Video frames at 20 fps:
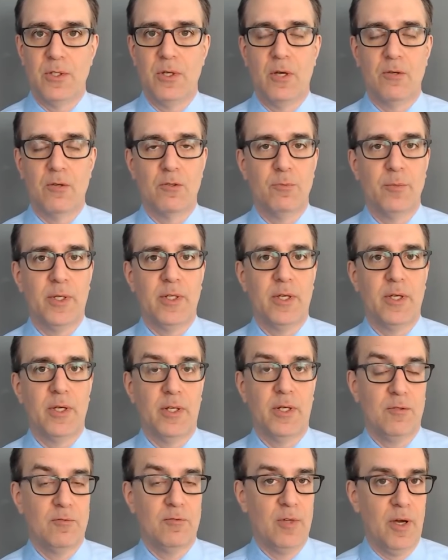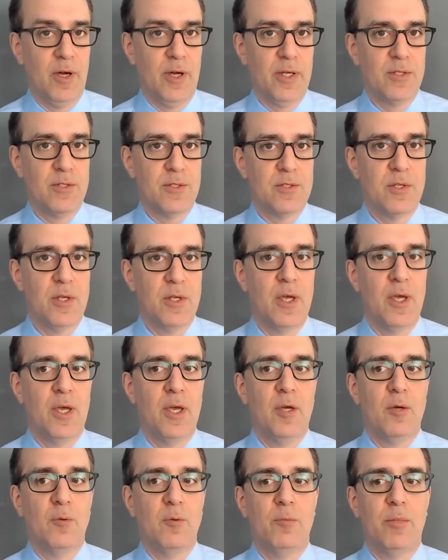The government can advise,
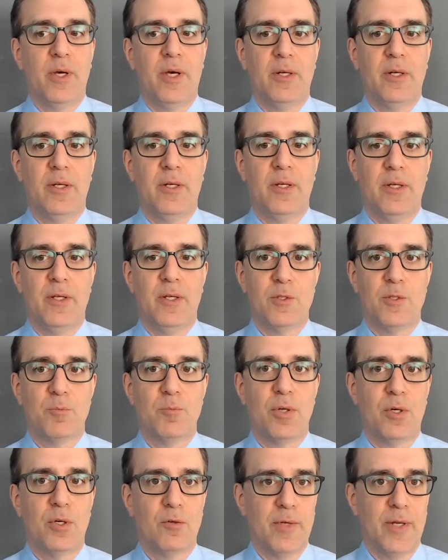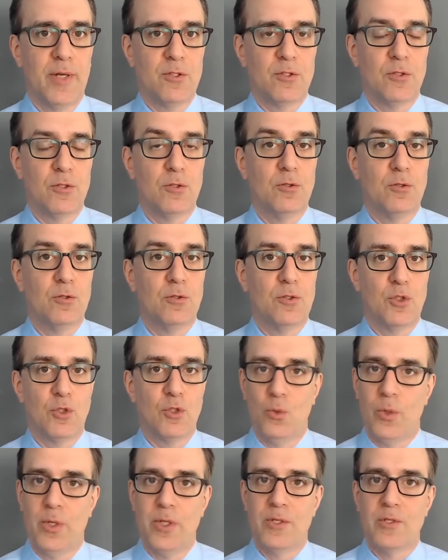but it is a parental
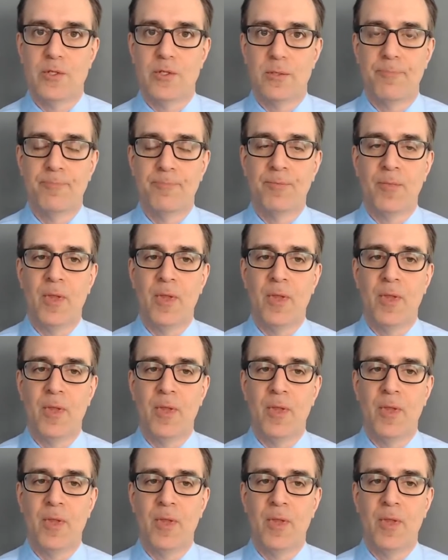choice.